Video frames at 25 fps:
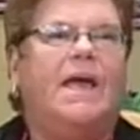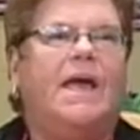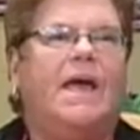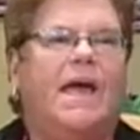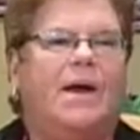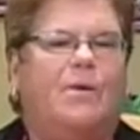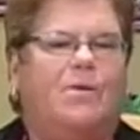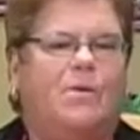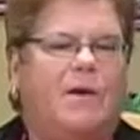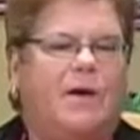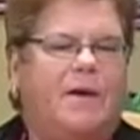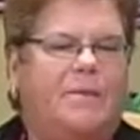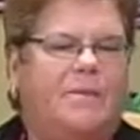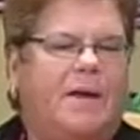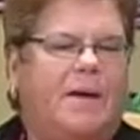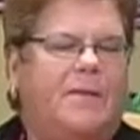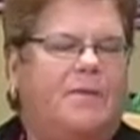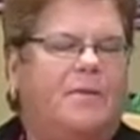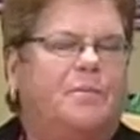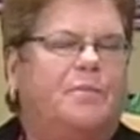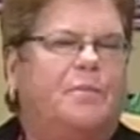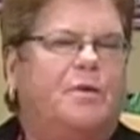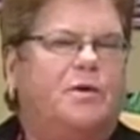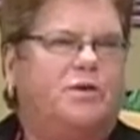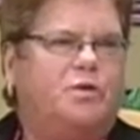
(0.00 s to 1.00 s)
and we're going to be able
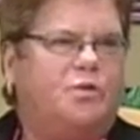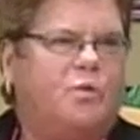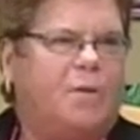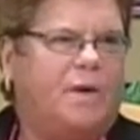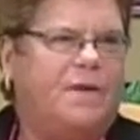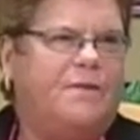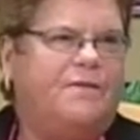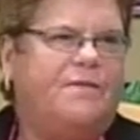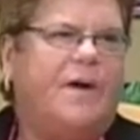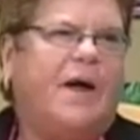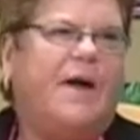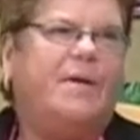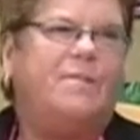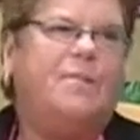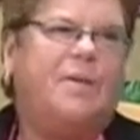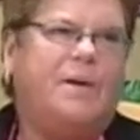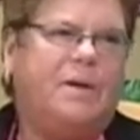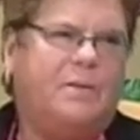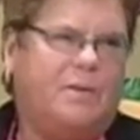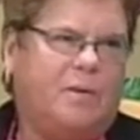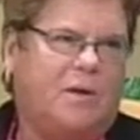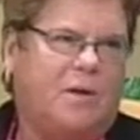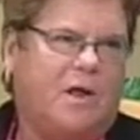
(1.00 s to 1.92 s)
to put 25 people